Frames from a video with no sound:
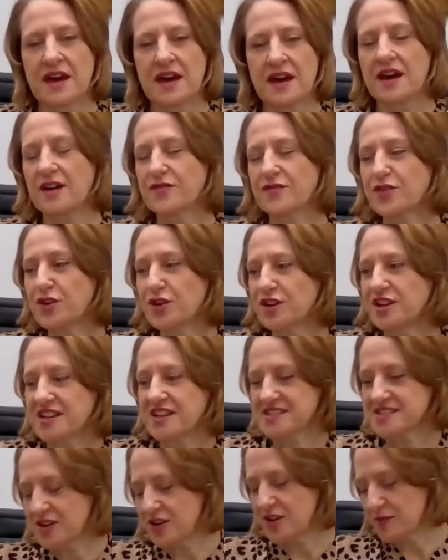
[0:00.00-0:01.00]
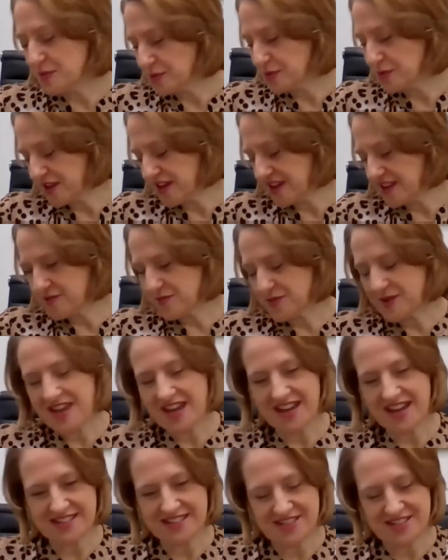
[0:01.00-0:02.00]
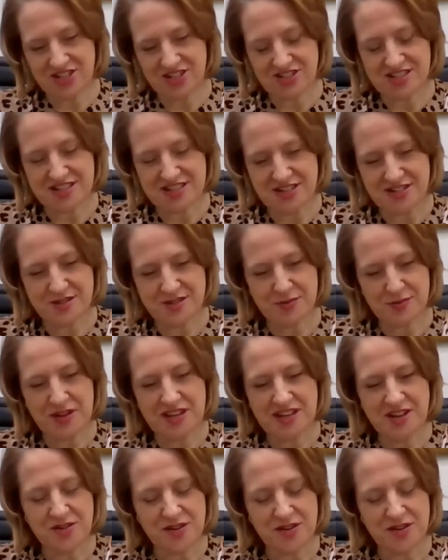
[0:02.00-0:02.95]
I've got an example there that we had just last week.